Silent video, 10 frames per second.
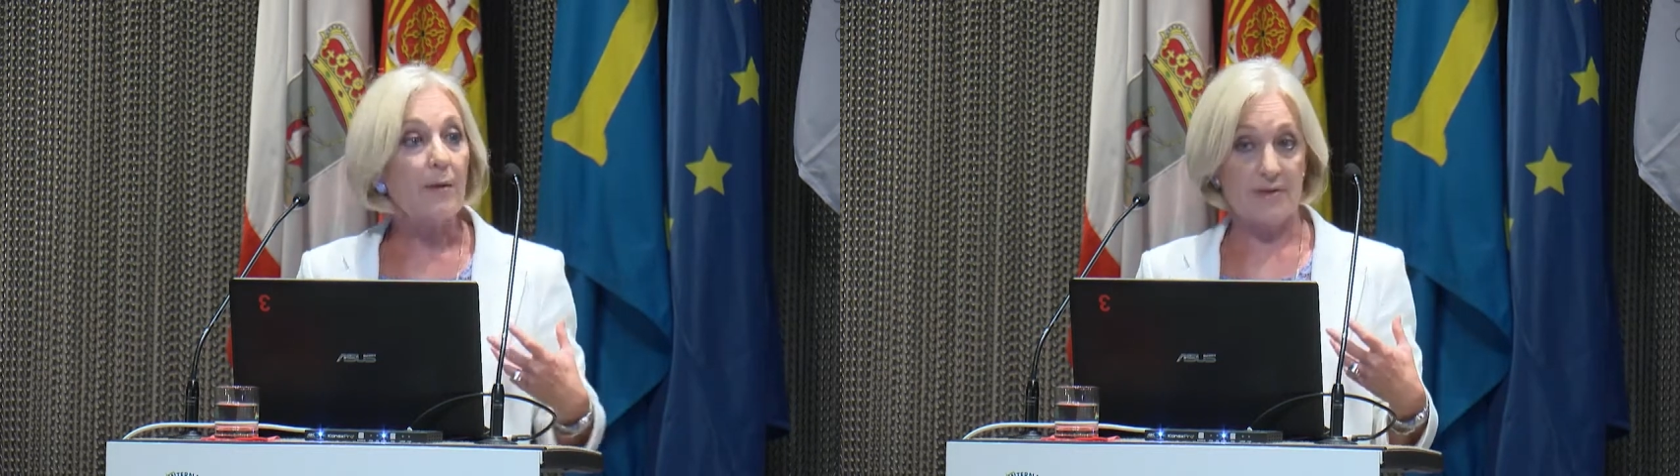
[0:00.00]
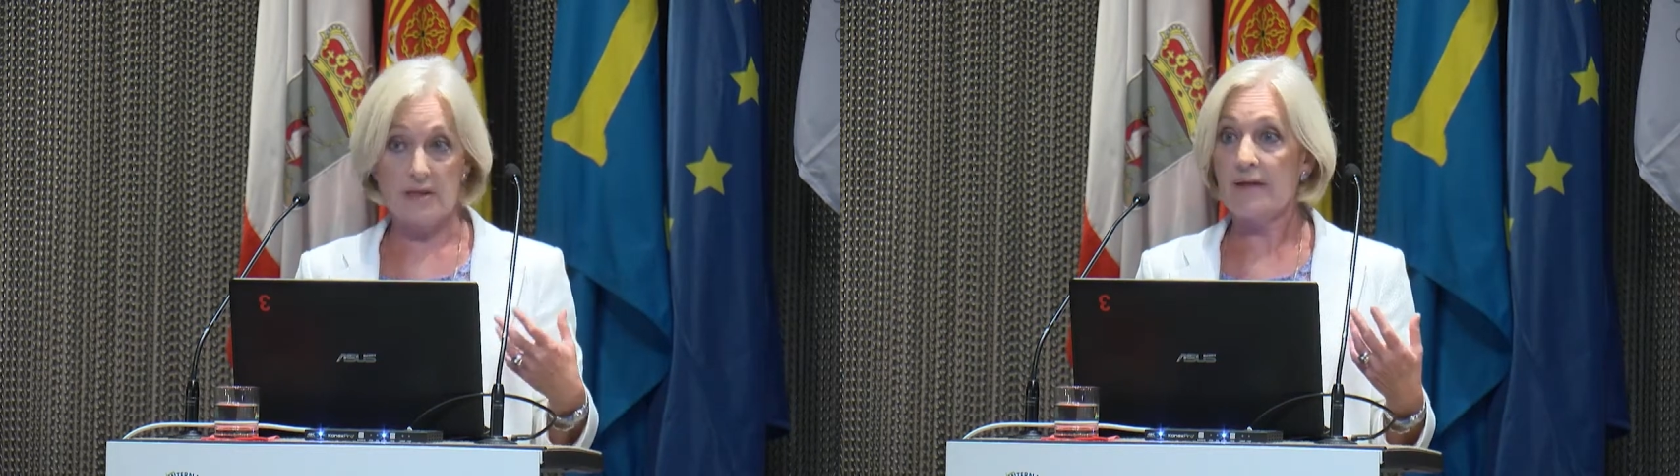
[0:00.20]

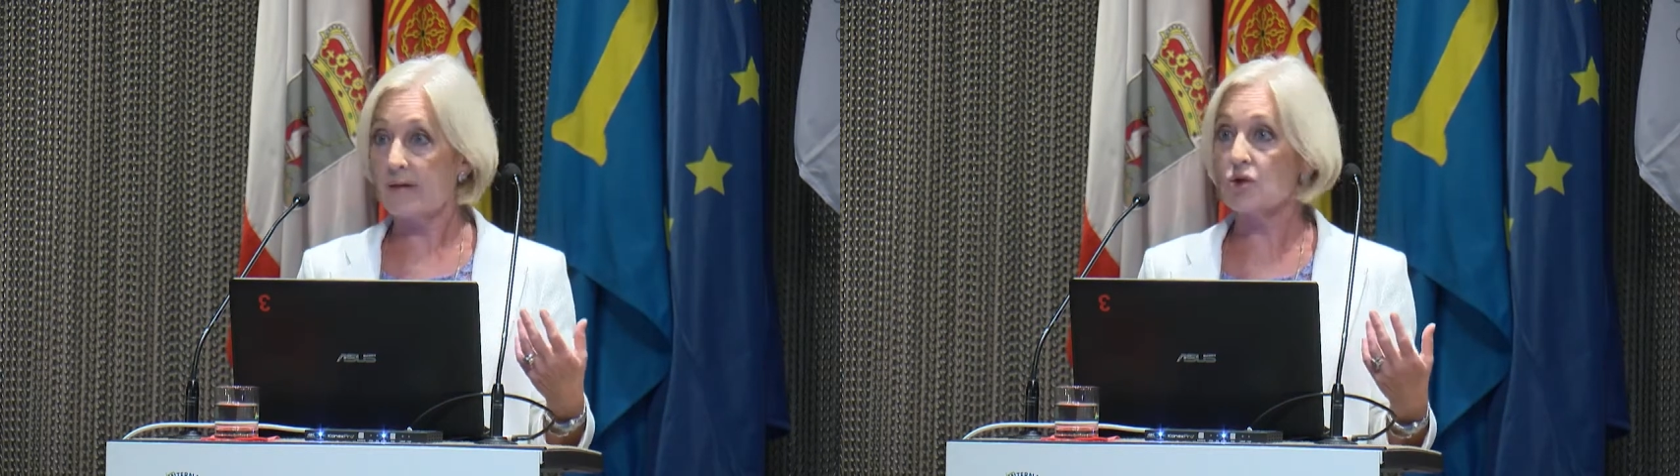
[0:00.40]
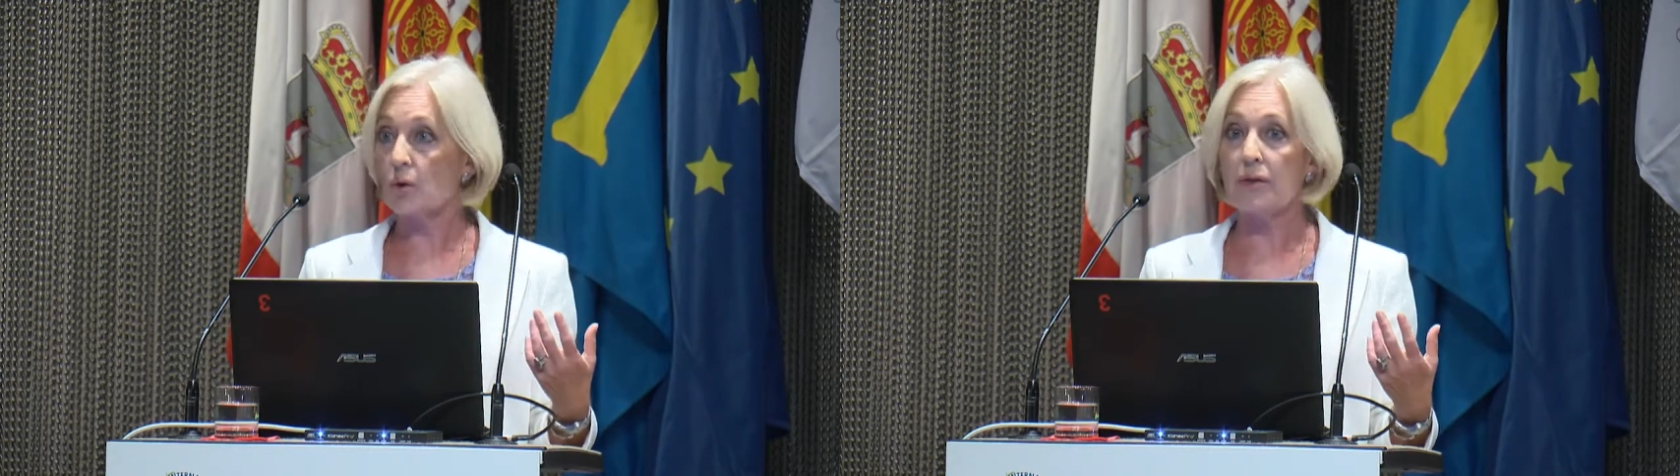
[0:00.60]
rate
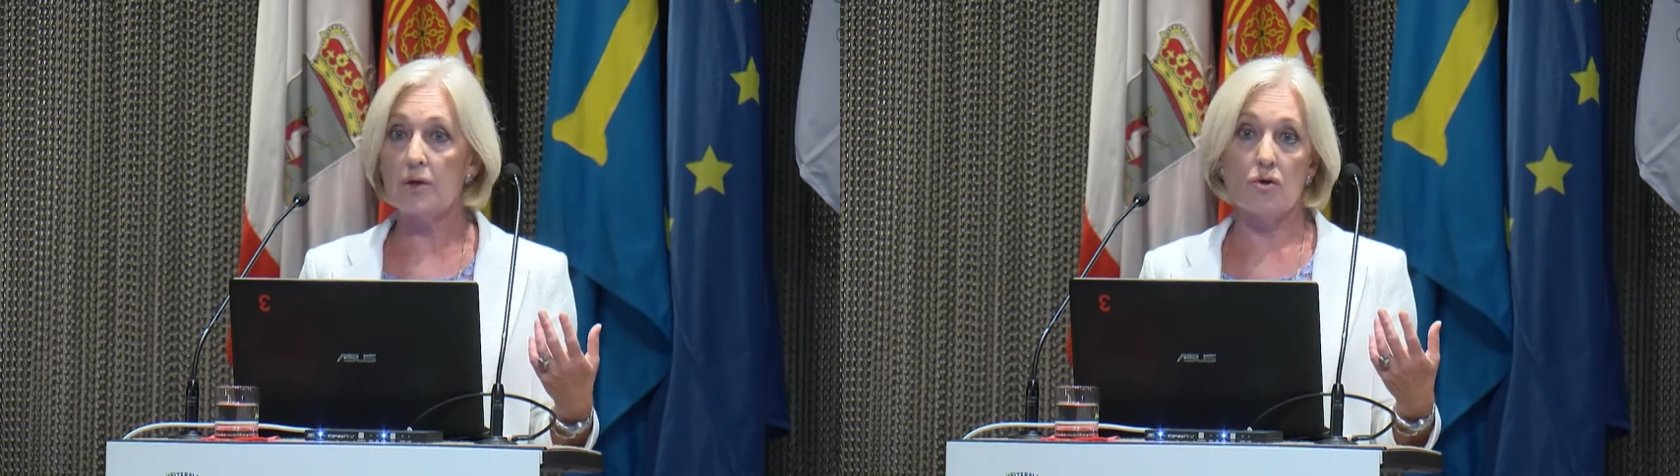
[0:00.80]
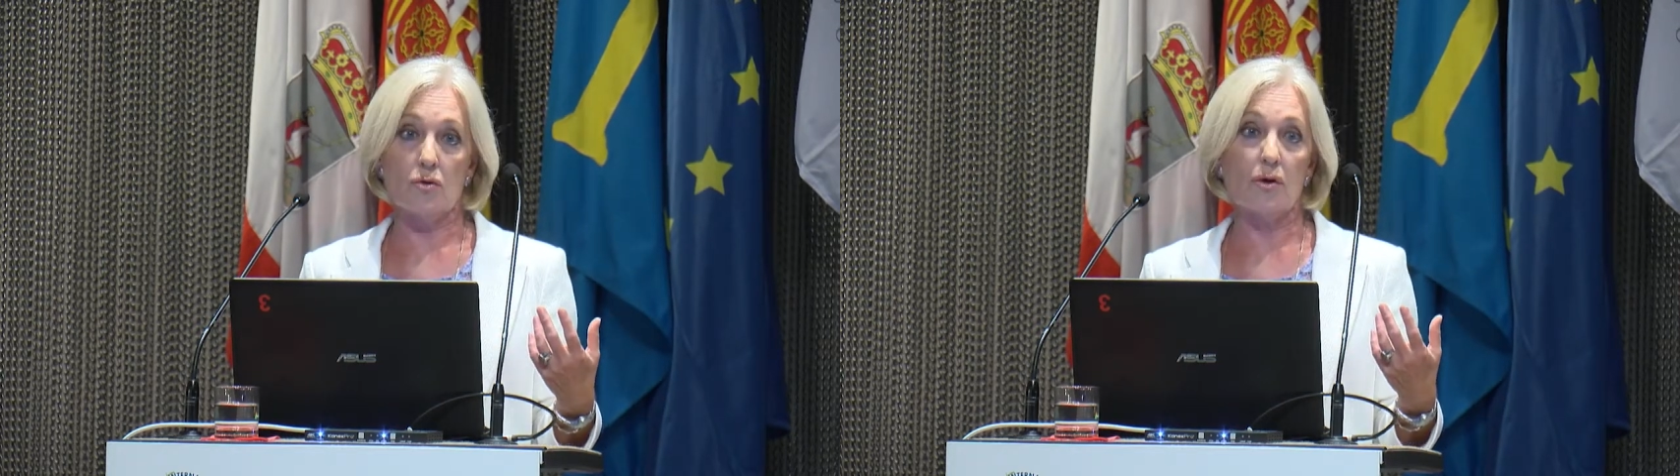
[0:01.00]

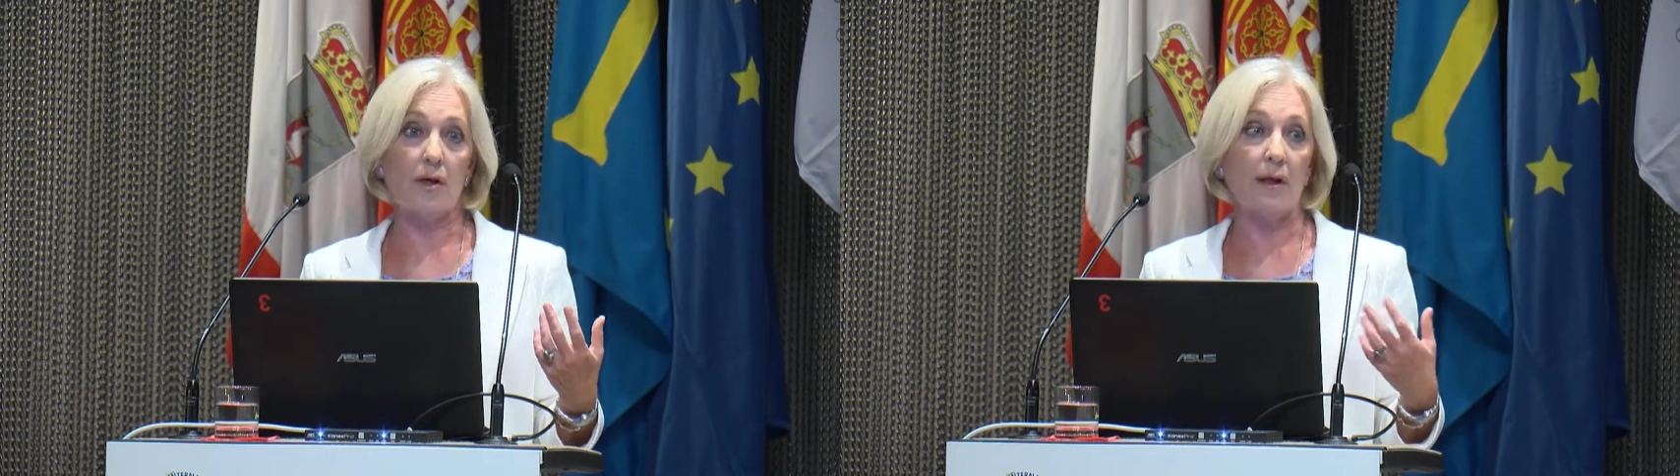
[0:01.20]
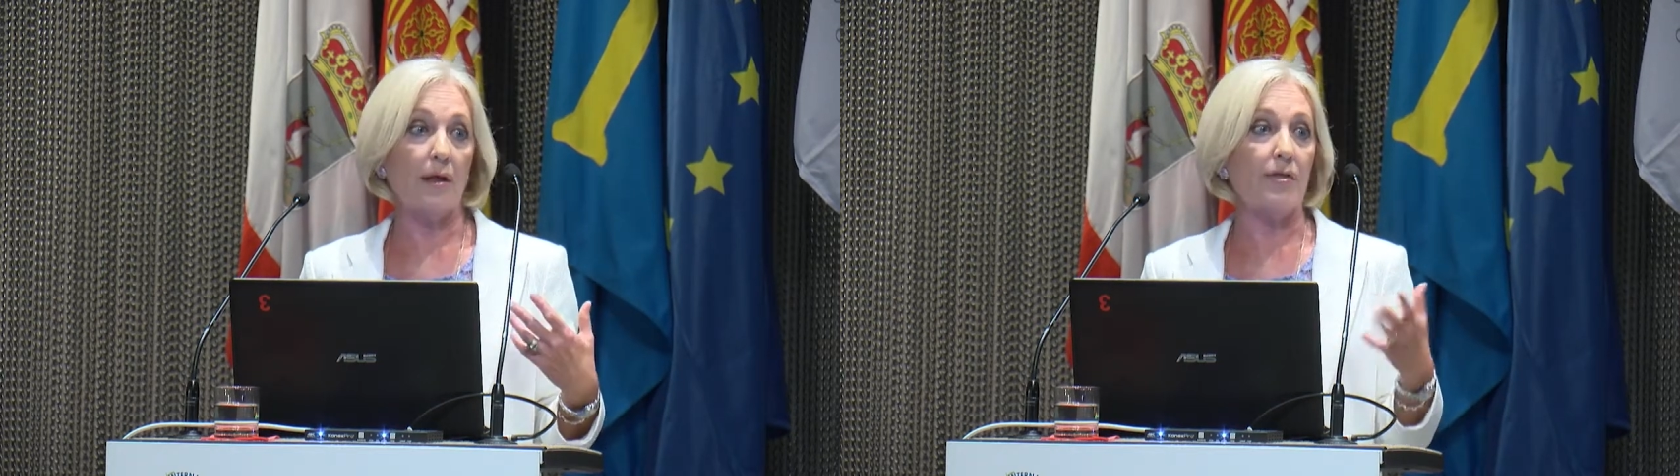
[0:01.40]
by
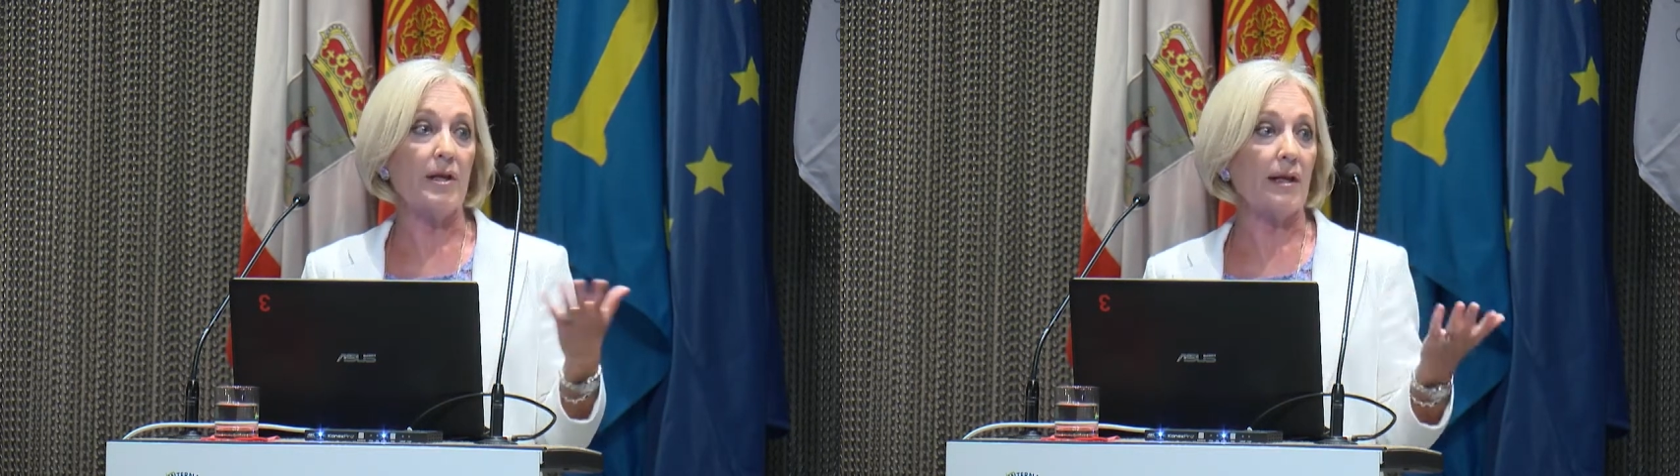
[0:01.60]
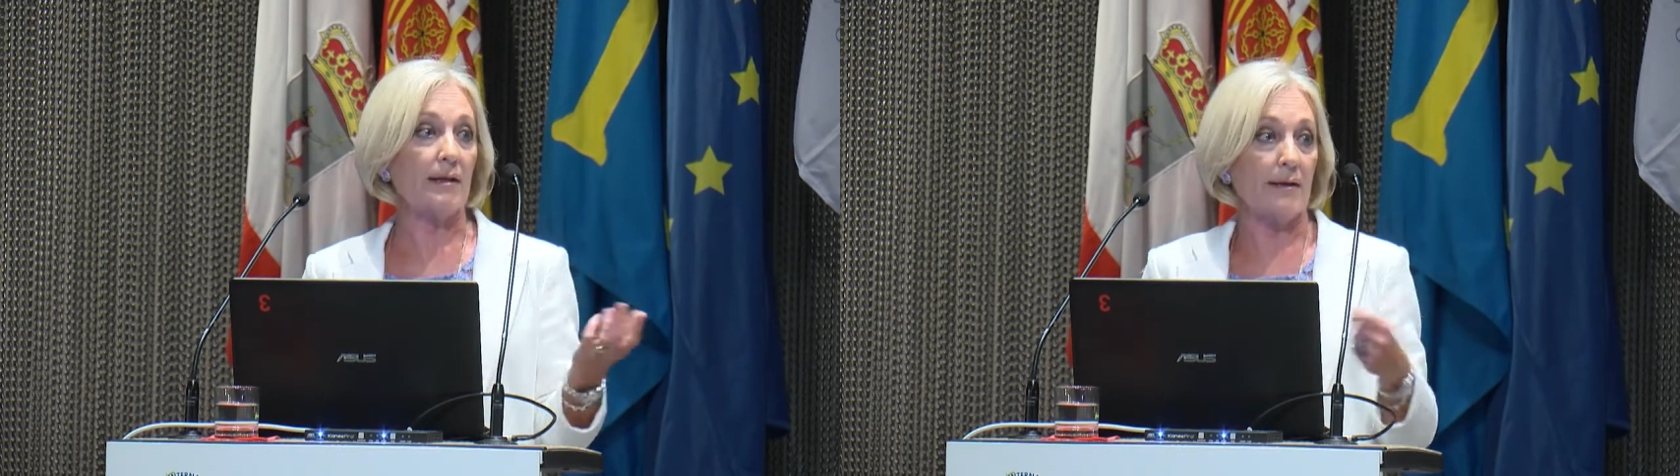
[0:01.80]

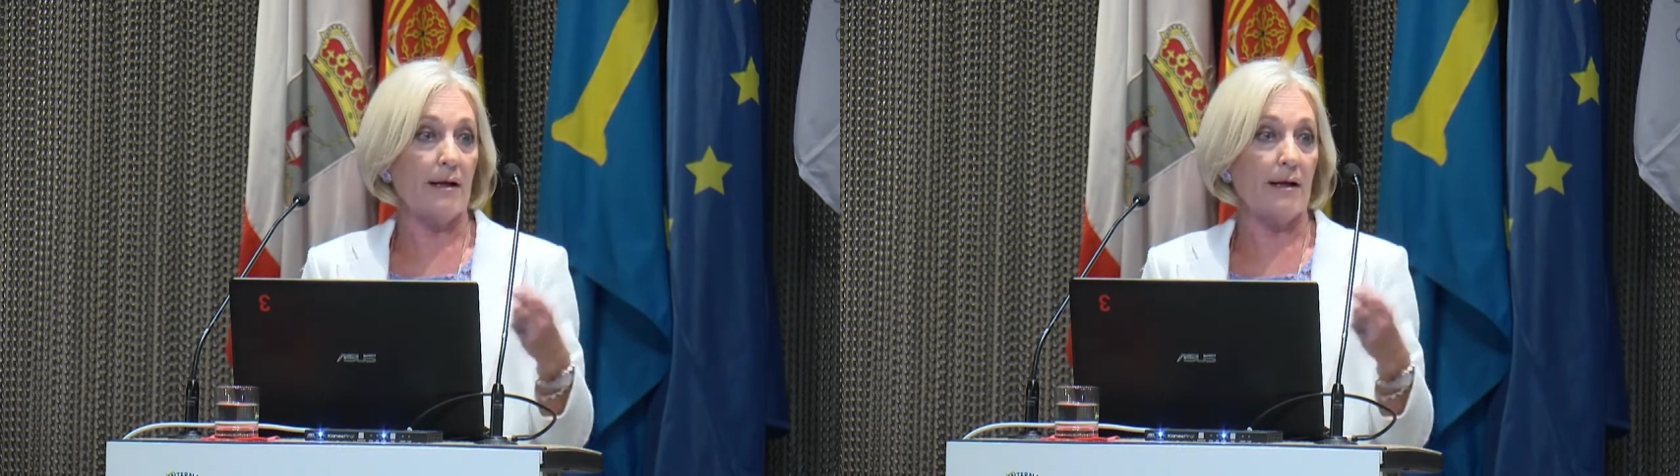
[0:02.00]
nature.